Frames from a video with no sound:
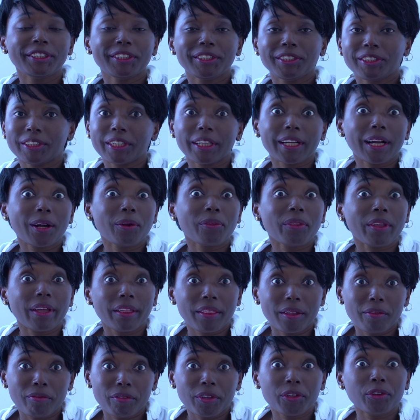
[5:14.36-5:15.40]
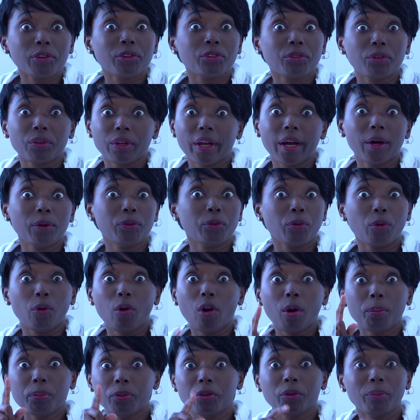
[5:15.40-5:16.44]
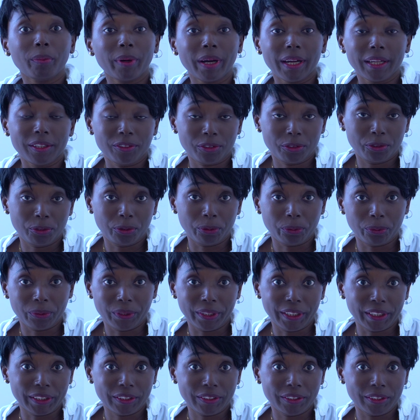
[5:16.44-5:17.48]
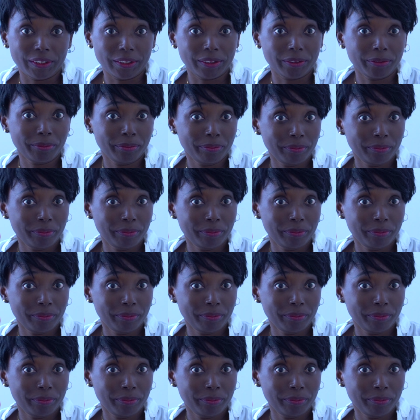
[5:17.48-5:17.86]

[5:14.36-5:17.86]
Check out the other videos on how to optimize your LinkedIn